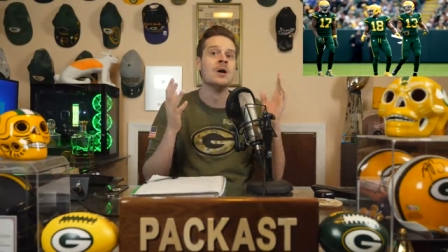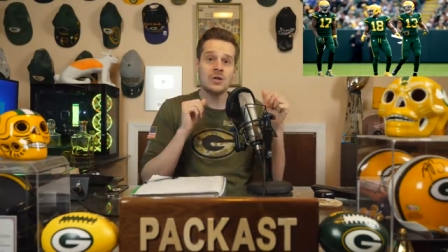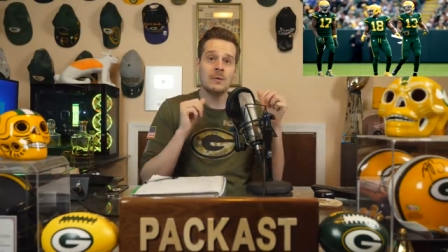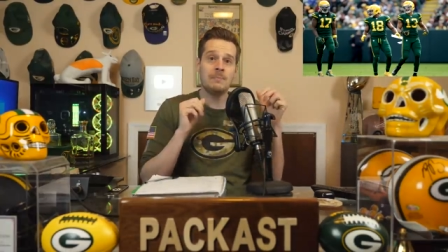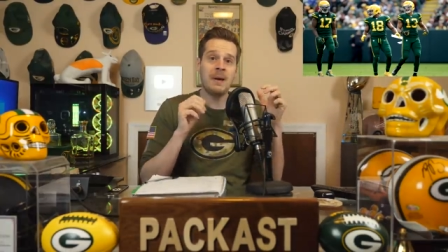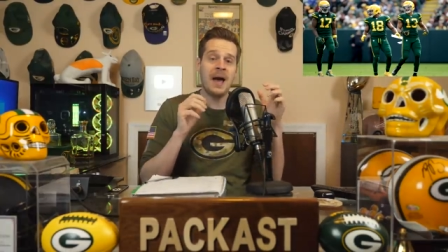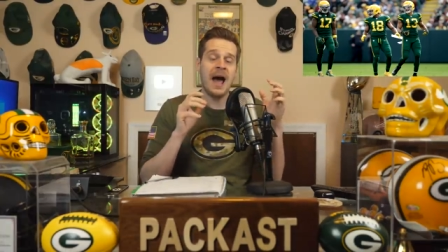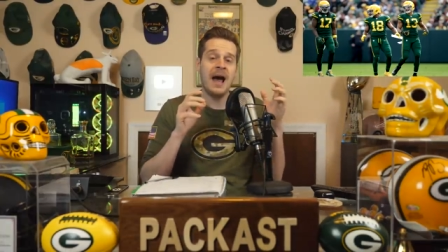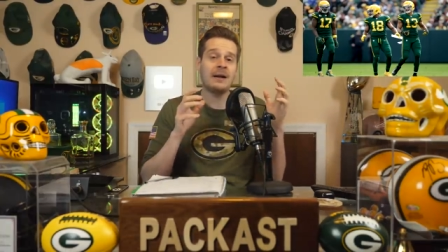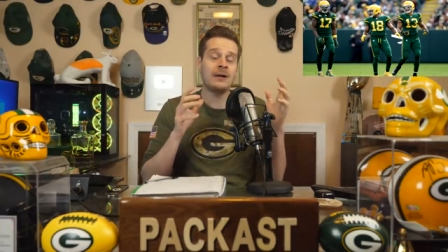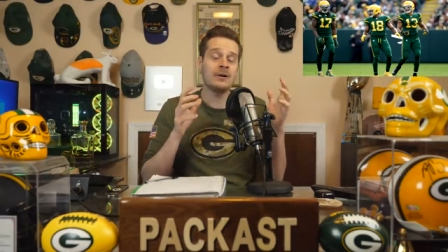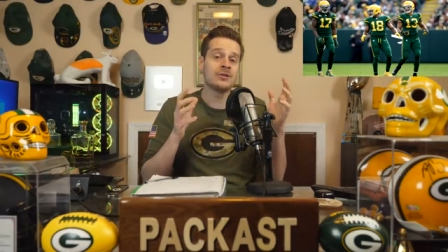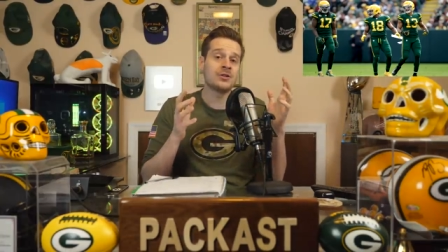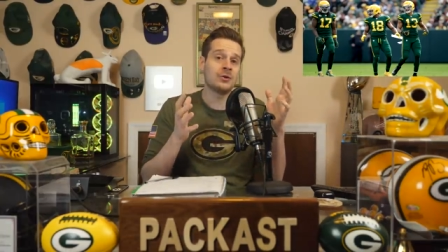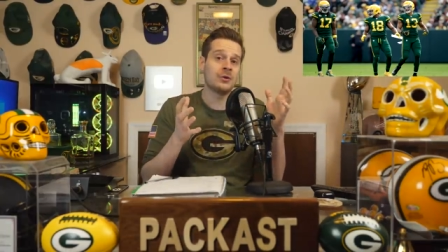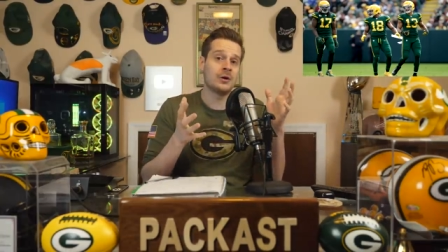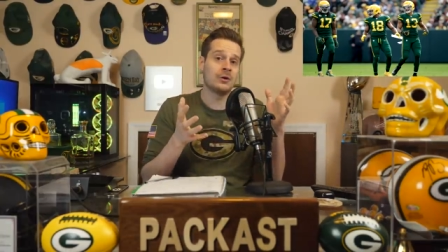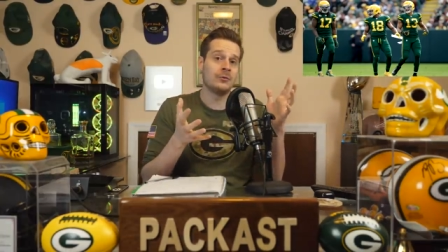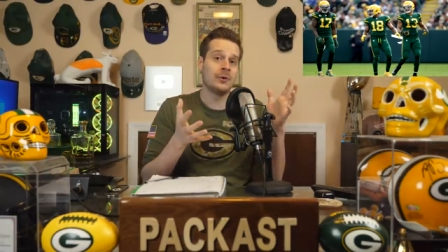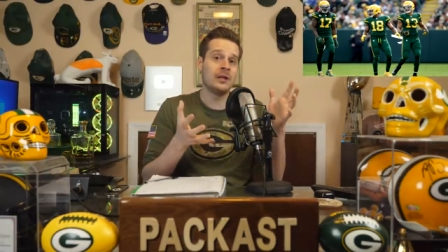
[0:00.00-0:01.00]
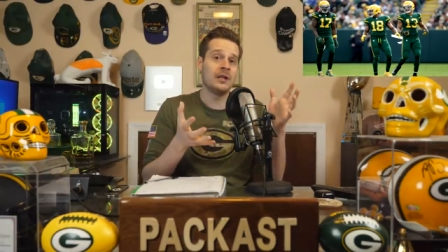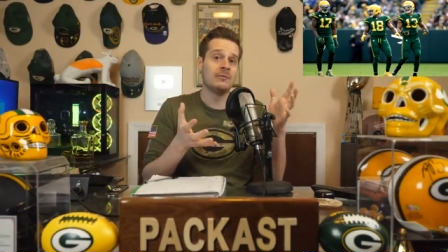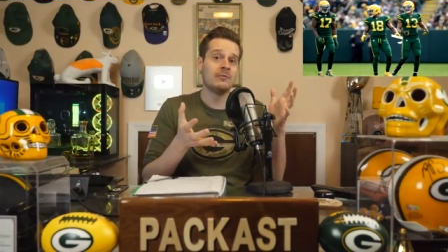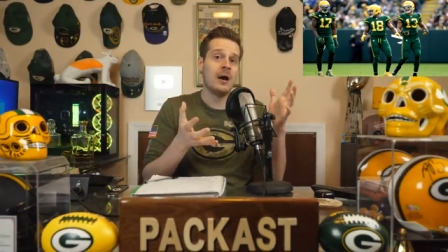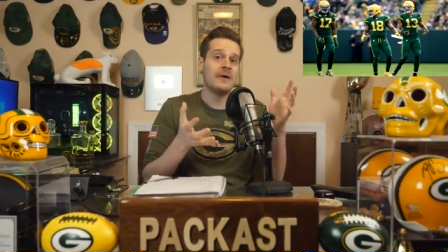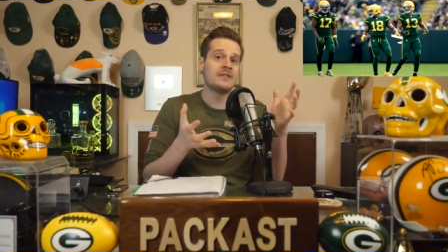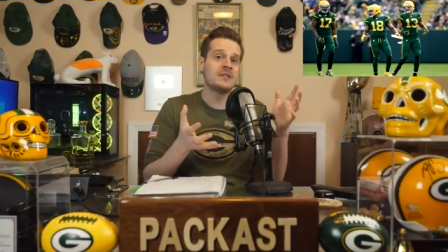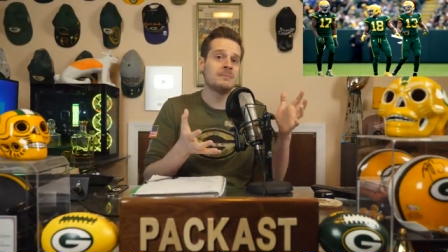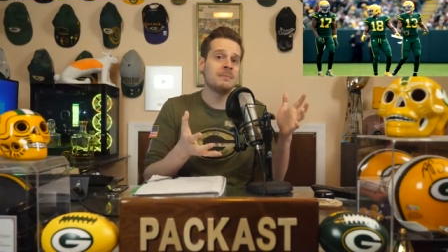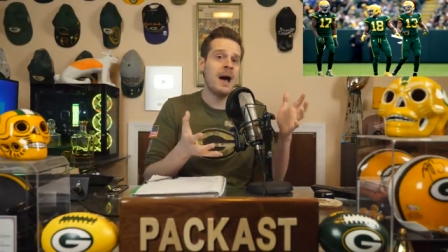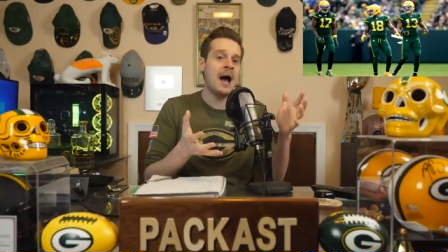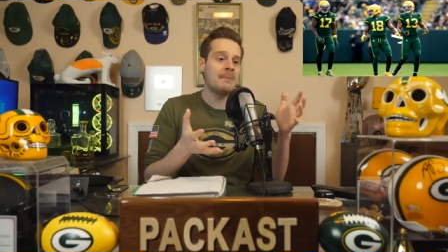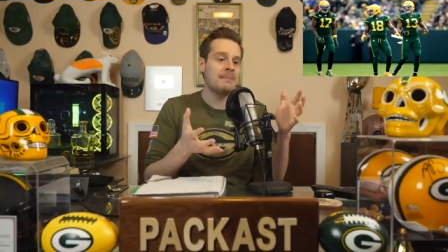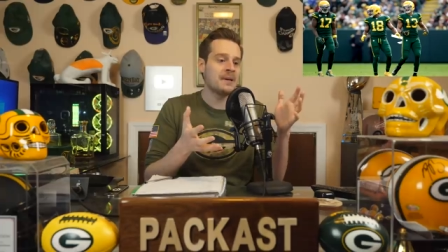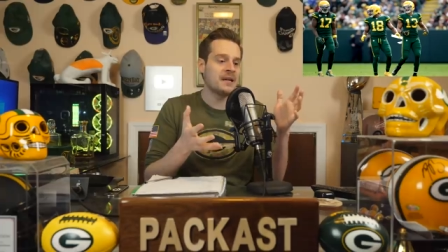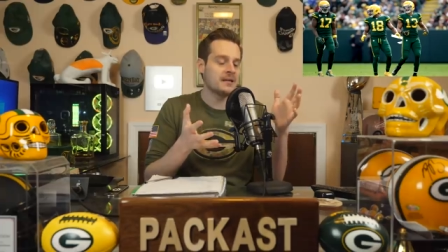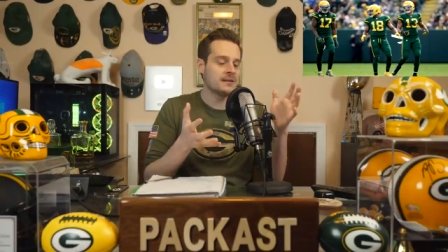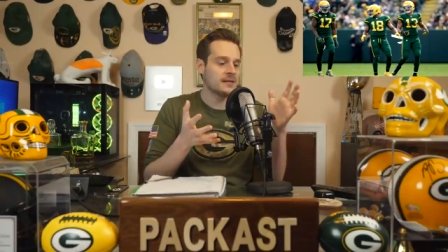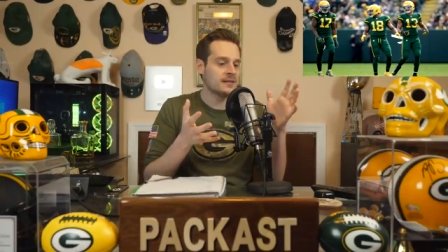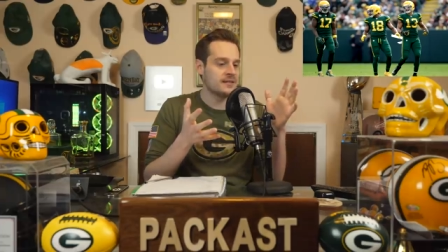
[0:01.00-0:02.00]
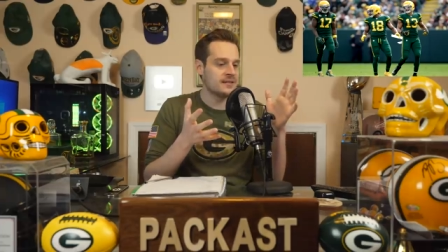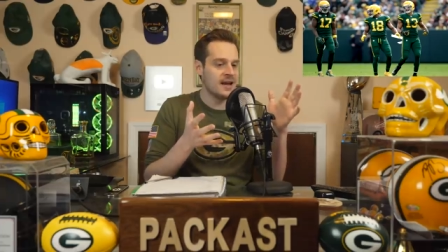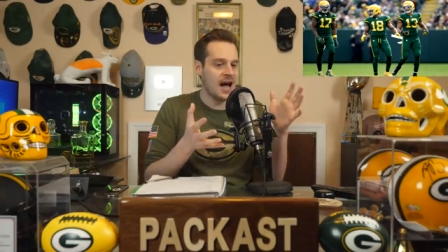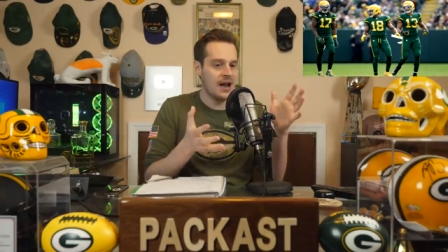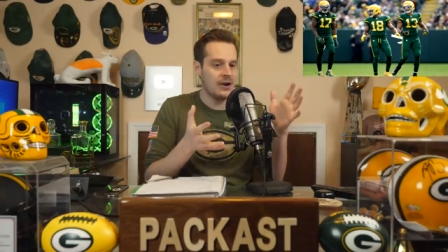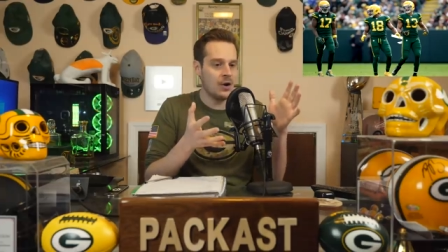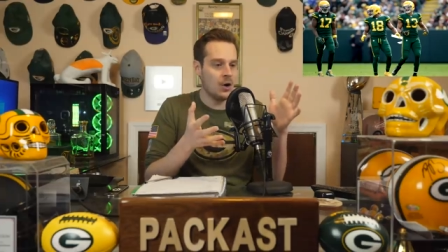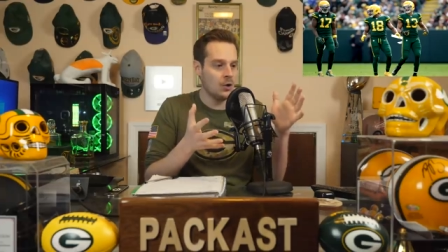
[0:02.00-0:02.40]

So the Packers are in a really rough spot because it's not